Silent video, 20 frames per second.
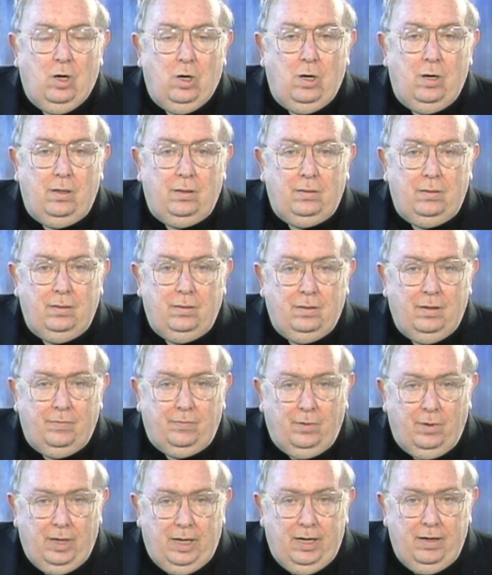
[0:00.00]
earn the
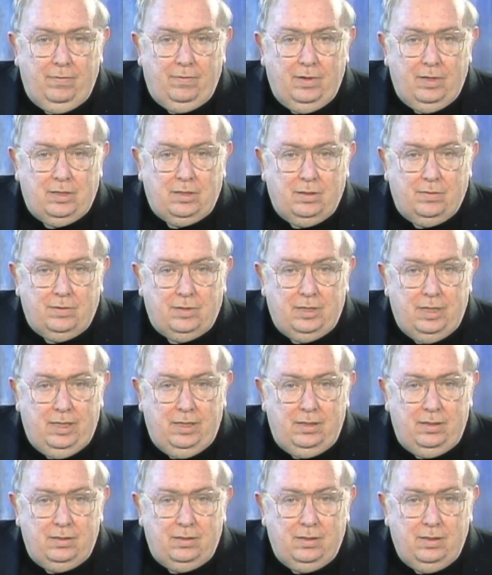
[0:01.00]
forgiveness of
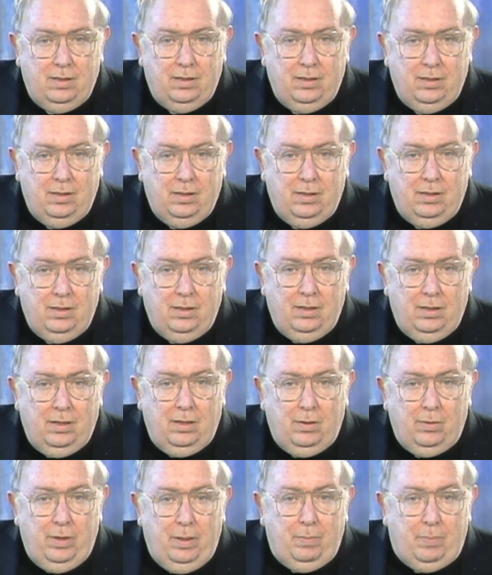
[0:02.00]
sins.
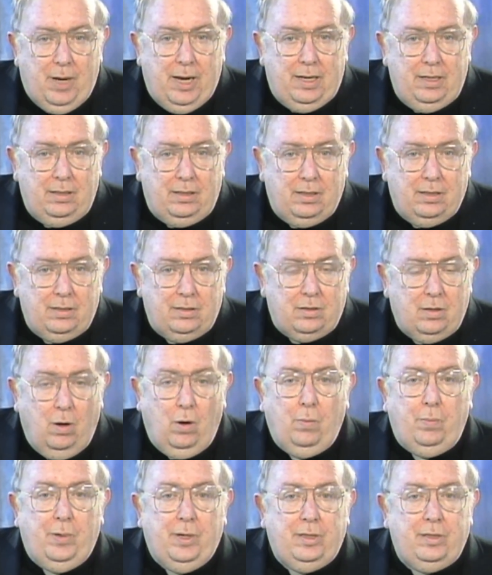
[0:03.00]
Repentance
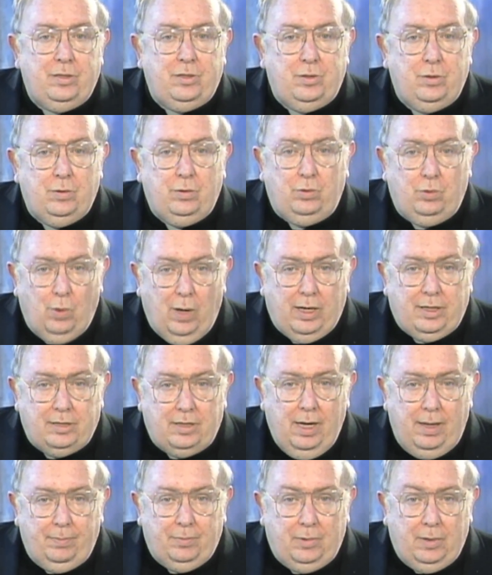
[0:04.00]
opens you to
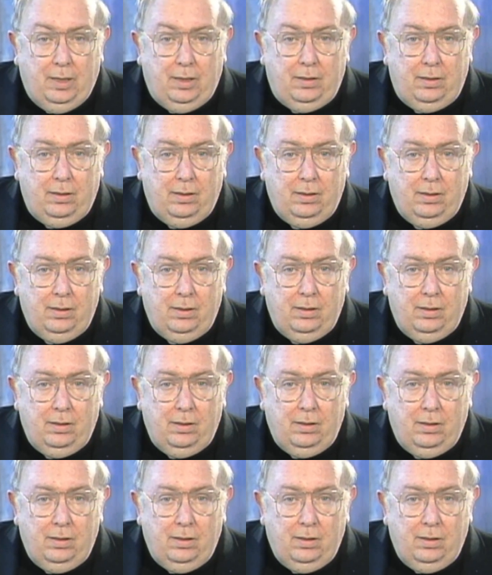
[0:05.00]
accept it.
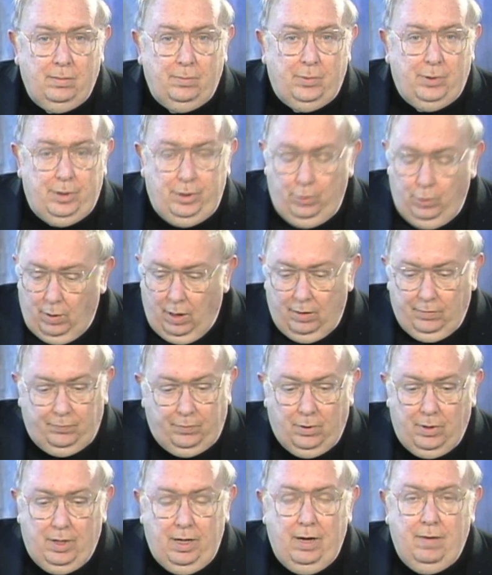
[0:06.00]
But you are
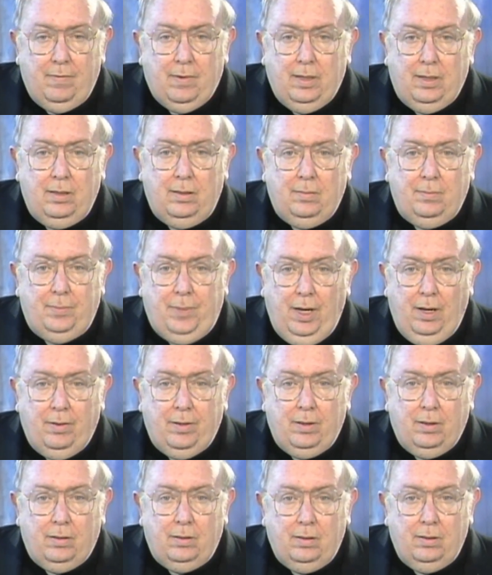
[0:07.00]
forgiven,
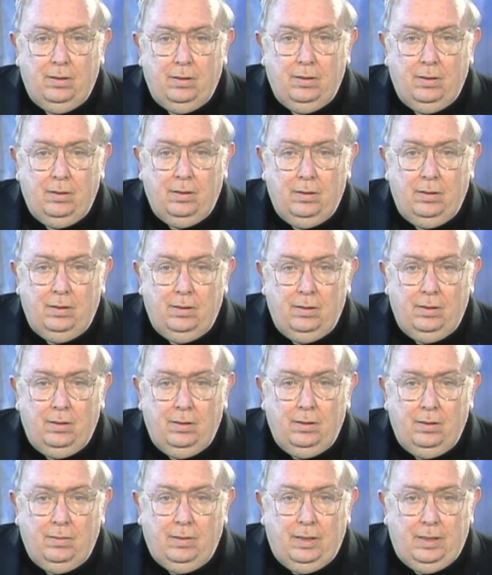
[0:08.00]
period,
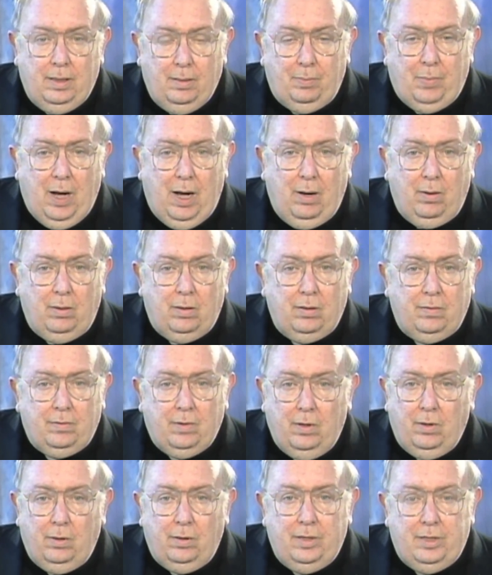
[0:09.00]
by the power of the
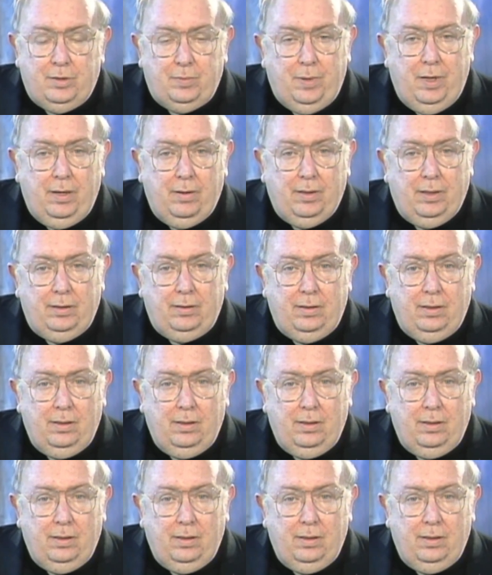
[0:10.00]
Holy Spirit.